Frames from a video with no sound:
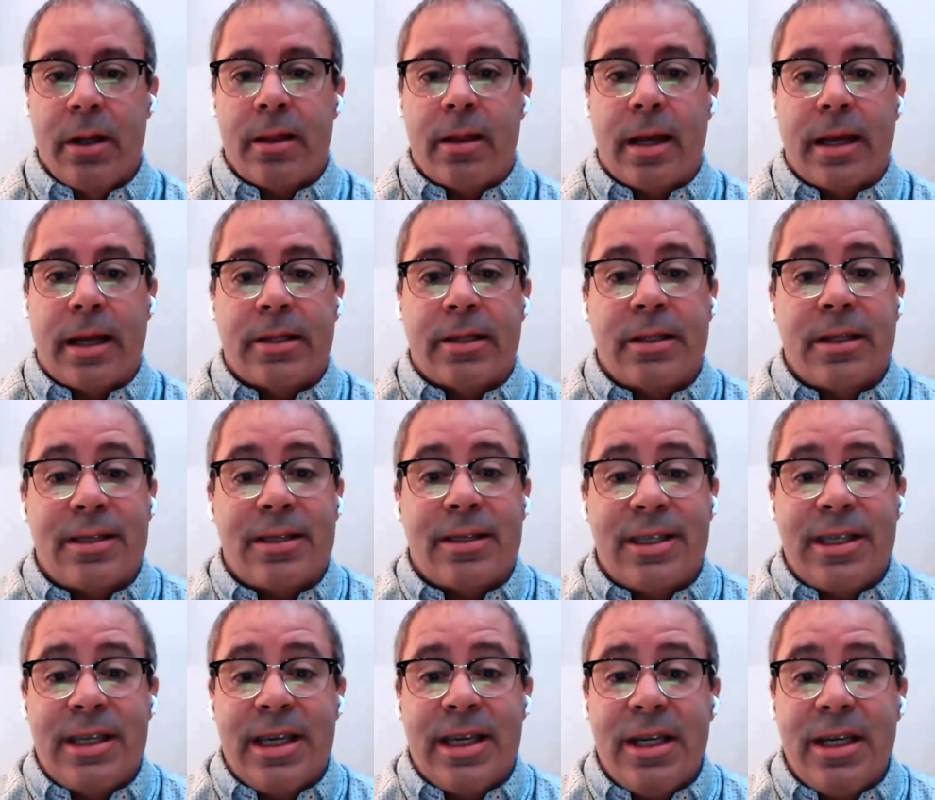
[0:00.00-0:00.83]
thanks to
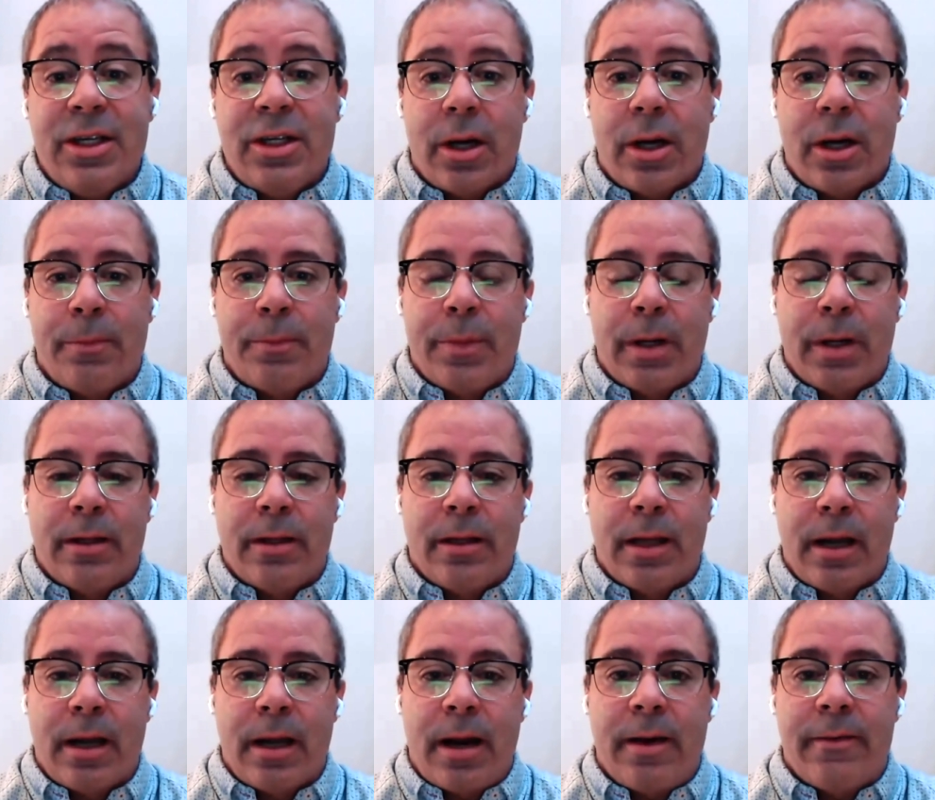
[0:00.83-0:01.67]
scene
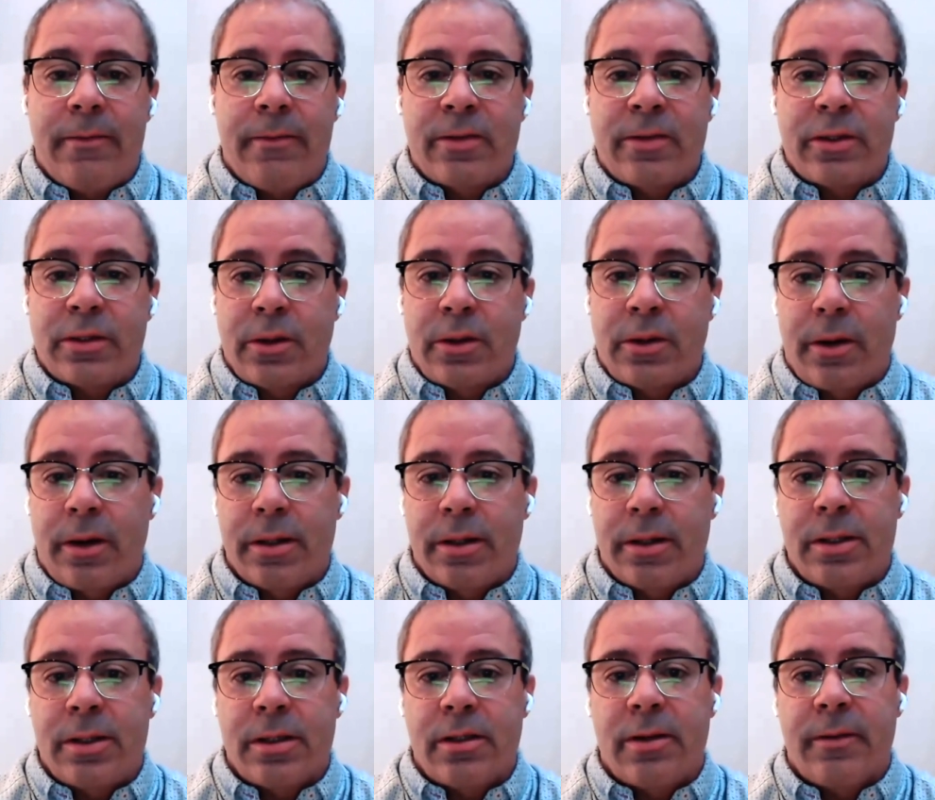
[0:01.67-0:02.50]
jumping, that I've
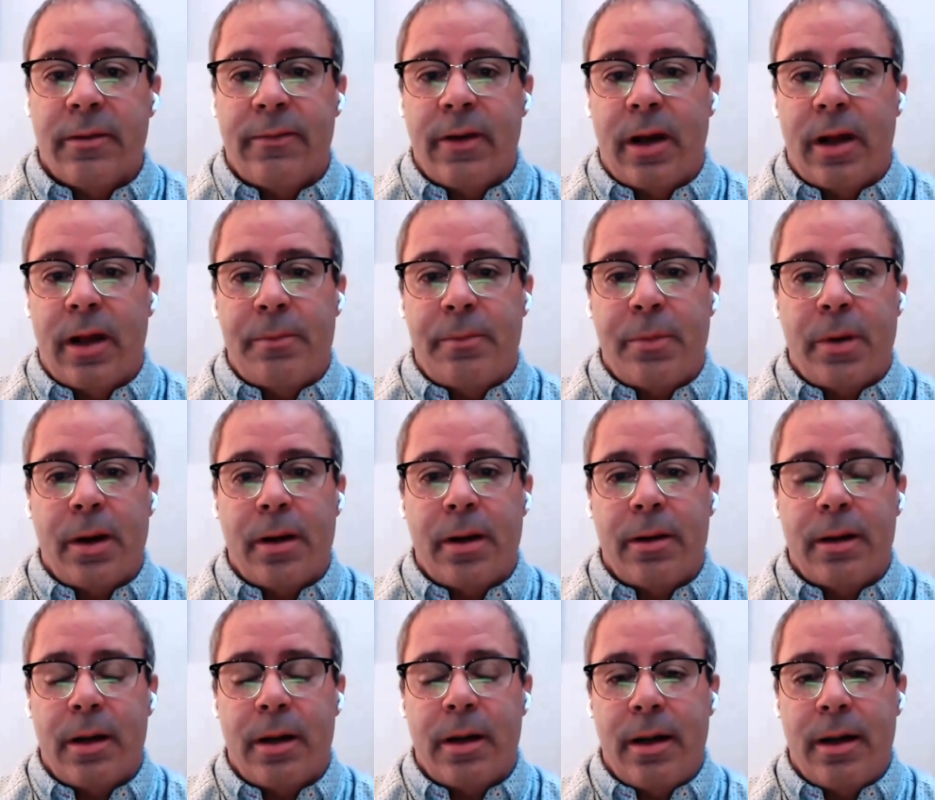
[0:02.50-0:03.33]
started to develop
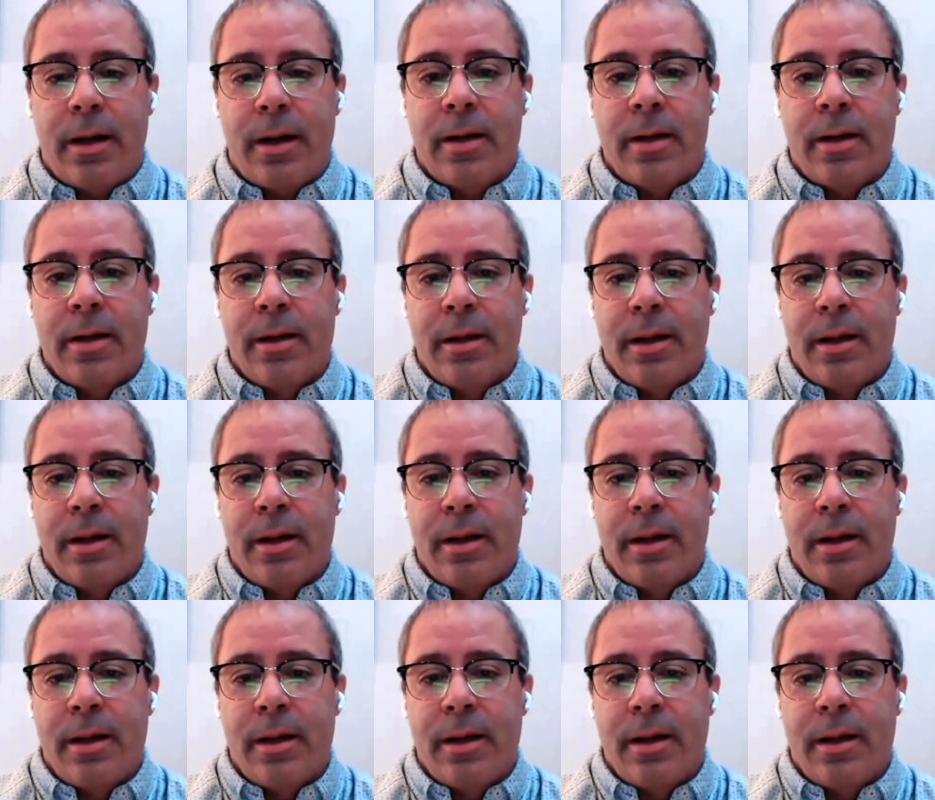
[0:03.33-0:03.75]
a